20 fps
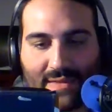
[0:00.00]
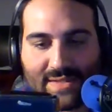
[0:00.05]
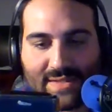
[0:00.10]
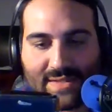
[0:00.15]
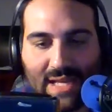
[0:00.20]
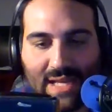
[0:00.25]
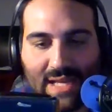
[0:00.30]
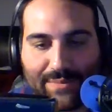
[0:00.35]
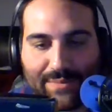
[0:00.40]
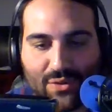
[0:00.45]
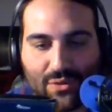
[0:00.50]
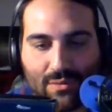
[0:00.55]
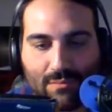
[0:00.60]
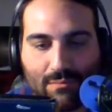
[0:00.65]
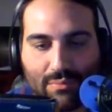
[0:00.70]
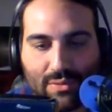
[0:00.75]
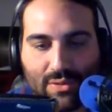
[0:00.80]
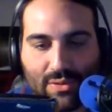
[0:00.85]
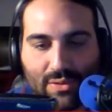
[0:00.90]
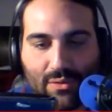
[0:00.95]
The stamps are
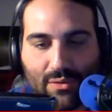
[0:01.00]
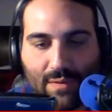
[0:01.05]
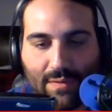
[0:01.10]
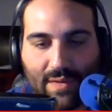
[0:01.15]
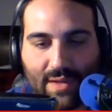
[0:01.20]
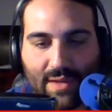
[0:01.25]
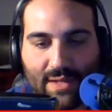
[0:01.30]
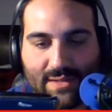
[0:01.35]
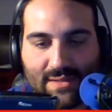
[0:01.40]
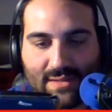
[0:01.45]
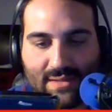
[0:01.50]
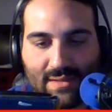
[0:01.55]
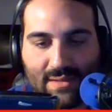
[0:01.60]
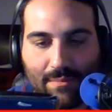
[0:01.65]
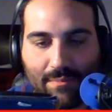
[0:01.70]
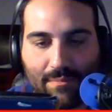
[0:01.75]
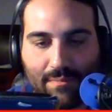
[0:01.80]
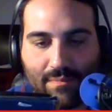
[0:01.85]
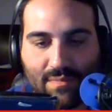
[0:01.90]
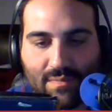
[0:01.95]
in blue, and then it's
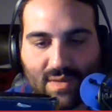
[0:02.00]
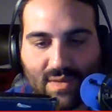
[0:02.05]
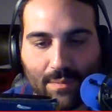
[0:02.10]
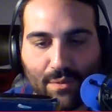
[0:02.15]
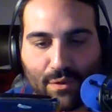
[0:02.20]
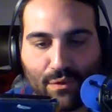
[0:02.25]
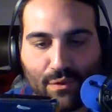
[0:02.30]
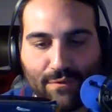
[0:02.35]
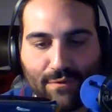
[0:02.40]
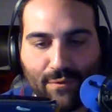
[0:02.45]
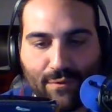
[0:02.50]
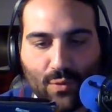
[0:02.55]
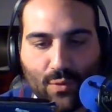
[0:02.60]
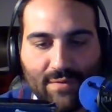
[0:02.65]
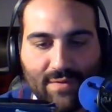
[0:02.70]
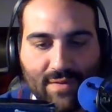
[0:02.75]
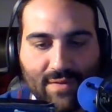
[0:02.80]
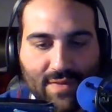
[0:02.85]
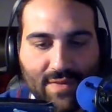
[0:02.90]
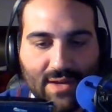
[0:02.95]
the typical
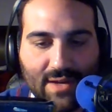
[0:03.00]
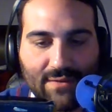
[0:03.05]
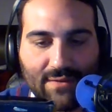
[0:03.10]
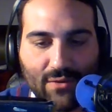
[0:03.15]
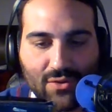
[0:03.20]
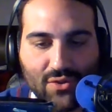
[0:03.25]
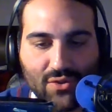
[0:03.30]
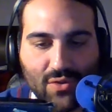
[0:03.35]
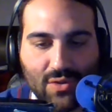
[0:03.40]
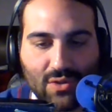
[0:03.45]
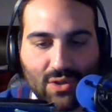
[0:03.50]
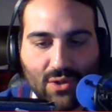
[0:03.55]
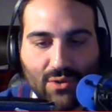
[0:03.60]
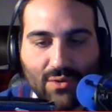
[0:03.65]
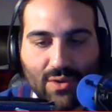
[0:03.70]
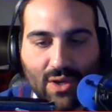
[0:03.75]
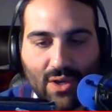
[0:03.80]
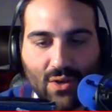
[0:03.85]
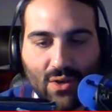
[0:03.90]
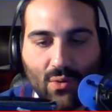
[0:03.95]
45th anniversary
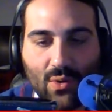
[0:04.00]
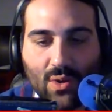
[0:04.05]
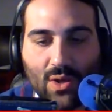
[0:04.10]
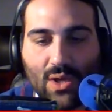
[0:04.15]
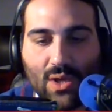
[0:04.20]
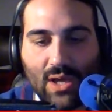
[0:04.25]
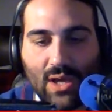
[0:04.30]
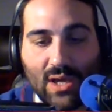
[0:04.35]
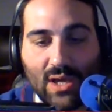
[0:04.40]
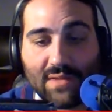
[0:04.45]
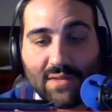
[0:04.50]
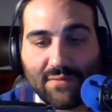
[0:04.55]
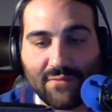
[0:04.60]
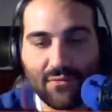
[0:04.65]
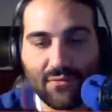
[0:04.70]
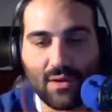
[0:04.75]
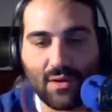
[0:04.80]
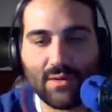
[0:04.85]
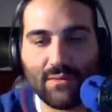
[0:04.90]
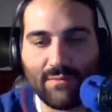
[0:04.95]
logo on the
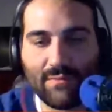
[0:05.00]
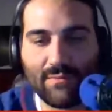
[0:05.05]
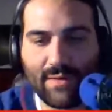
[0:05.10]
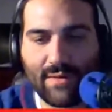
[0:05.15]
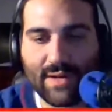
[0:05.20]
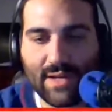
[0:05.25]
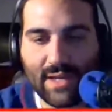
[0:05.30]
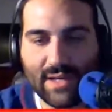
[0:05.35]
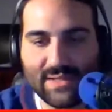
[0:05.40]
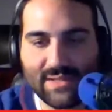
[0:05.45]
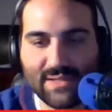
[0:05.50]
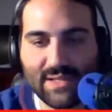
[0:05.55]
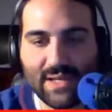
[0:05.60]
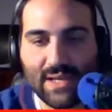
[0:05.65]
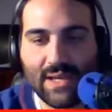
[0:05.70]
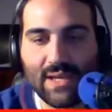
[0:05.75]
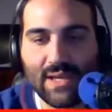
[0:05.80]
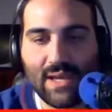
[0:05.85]
front. Very nice.